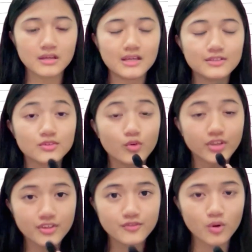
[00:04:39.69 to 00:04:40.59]
So
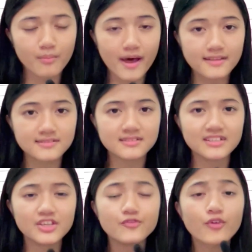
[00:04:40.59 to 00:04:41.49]
give your best.
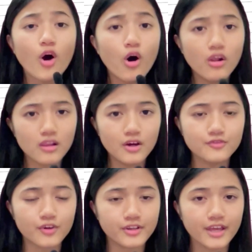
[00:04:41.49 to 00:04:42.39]
Give all out
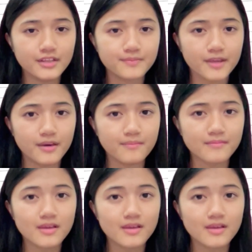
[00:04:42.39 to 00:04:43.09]
for the SPM.